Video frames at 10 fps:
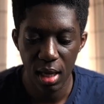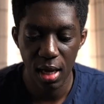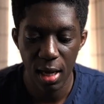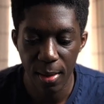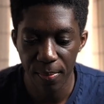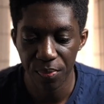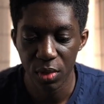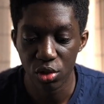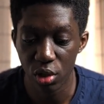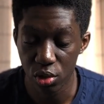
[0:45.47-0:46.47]

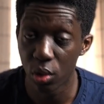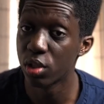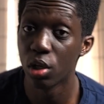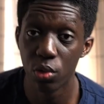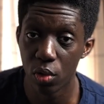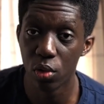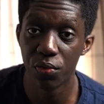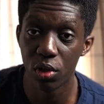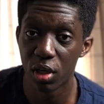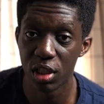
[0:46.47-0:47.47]
Dressrosa,
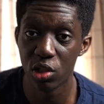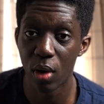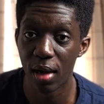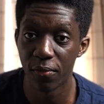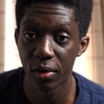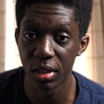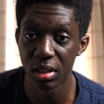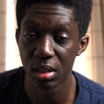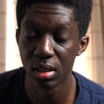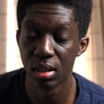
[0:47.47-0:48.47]
Luffy got his Grand
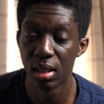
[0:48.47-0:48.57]
Fleet.